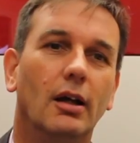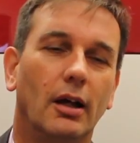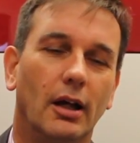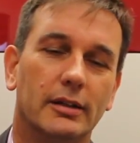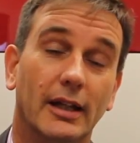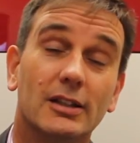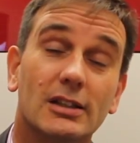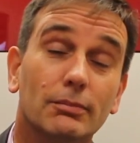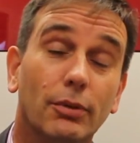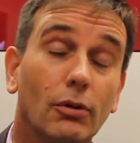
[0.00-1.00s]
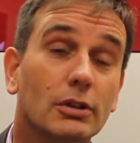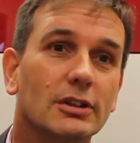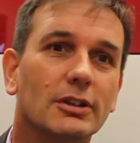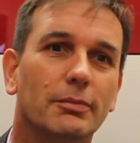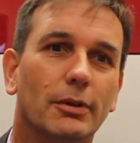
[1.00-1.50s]
That is
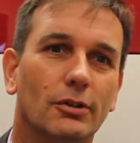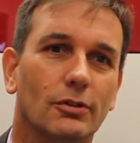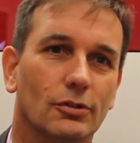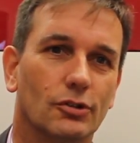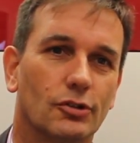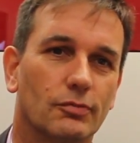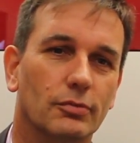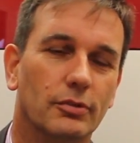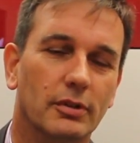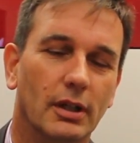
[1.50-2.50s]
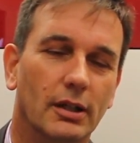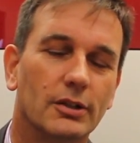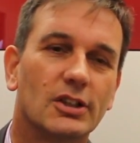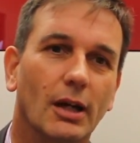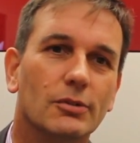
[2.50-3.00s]
important because
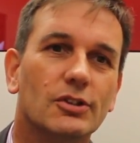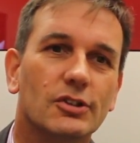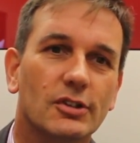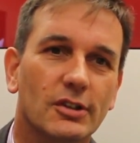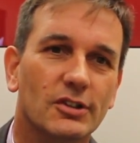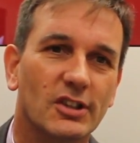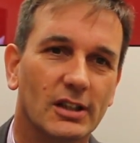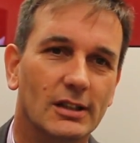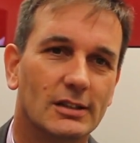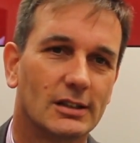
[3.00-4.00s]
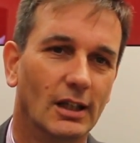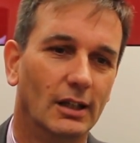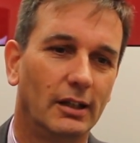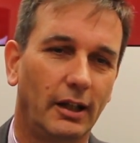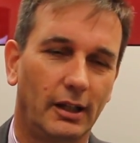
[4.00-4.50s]
Alzheimer's is a disease
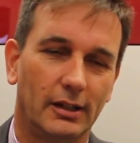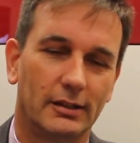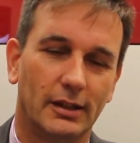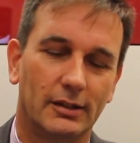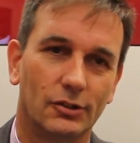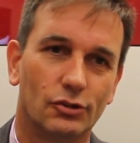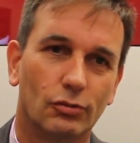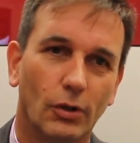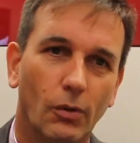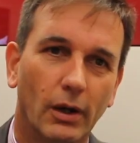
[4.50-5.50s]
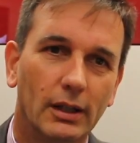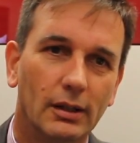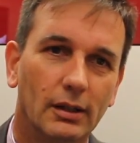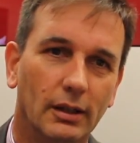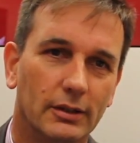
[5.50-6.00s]
that is
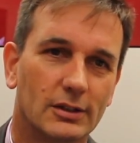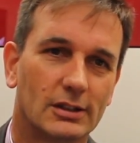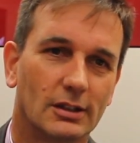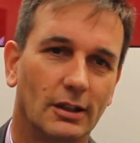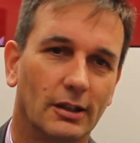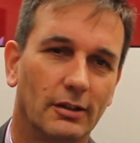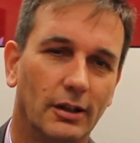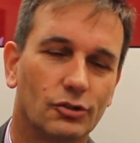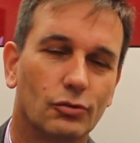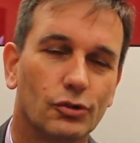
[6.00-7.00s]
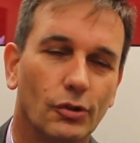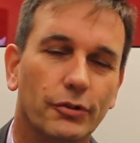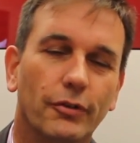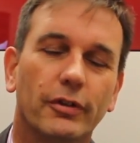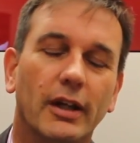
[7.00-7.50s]
growing. It's as a
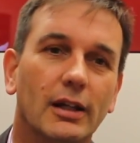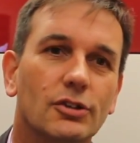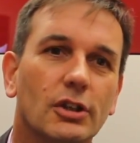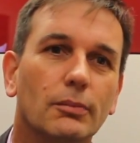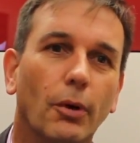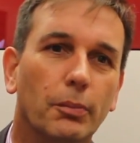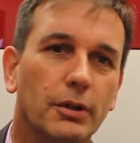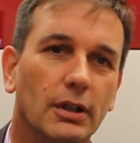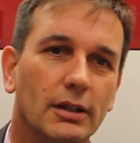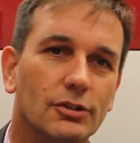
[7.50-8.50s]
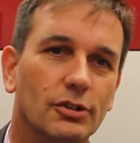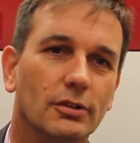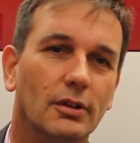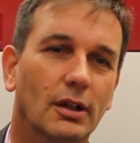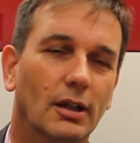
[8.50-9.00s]
result of an aging
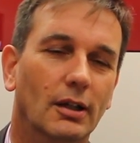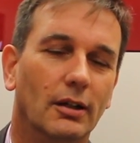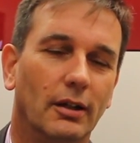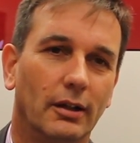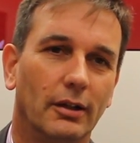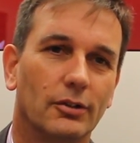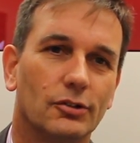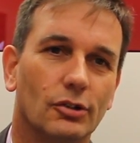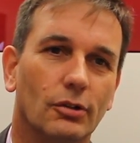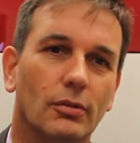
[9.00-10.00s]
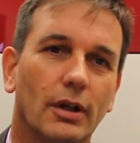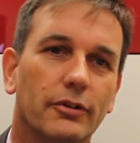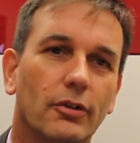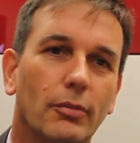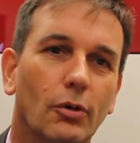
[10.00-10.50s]
population. So
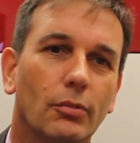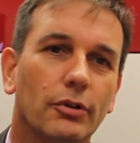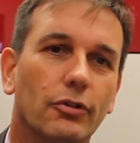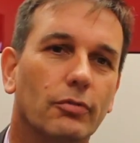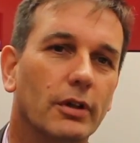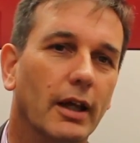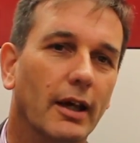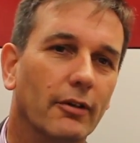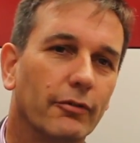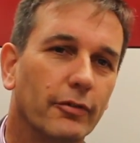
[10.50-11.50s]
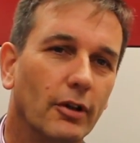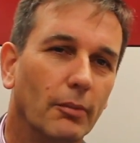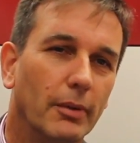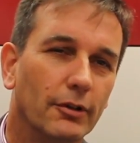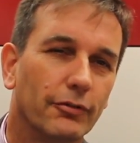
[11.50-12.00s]
at the moment we have
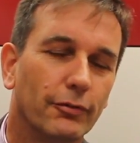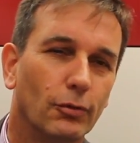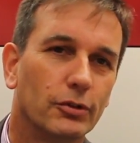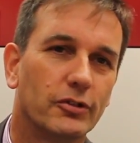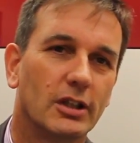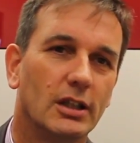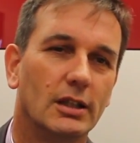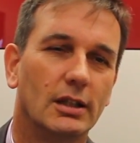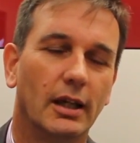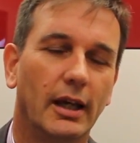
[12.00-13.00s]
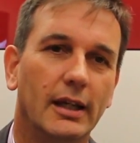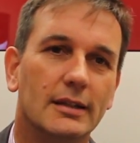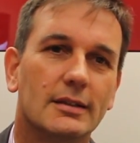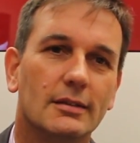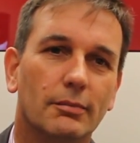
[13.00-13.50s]
about
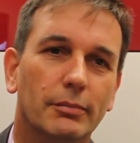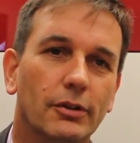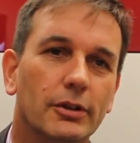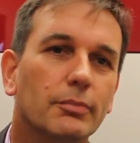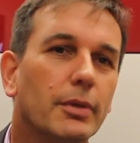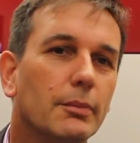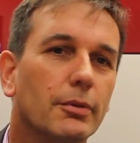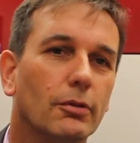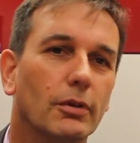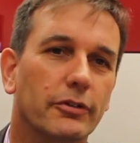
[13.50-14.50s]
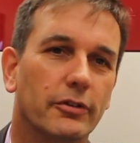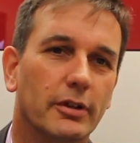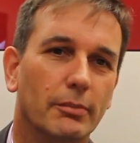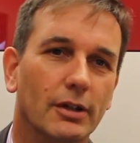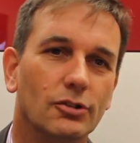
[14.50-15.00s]
48 million people with
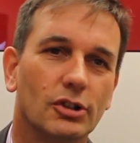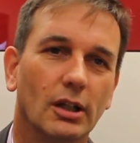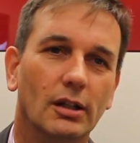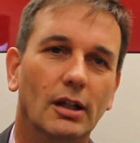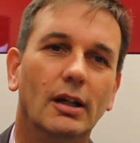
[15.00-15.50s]
dementia,